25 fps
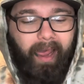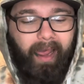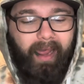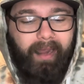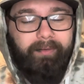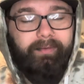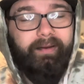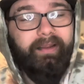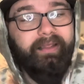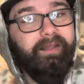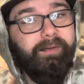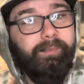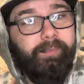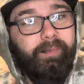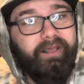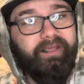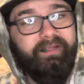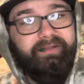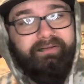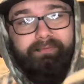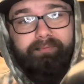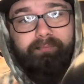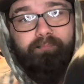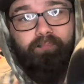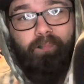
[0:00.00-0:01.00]

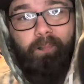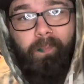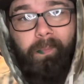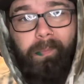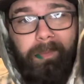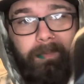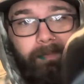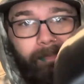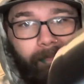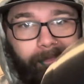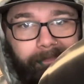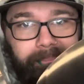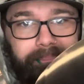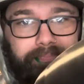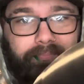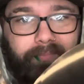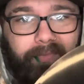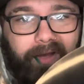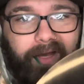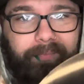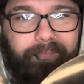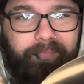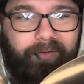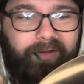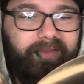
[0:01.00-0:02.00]
recommend
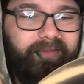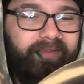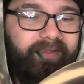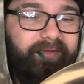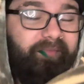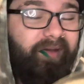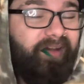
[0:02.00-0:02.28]
upping the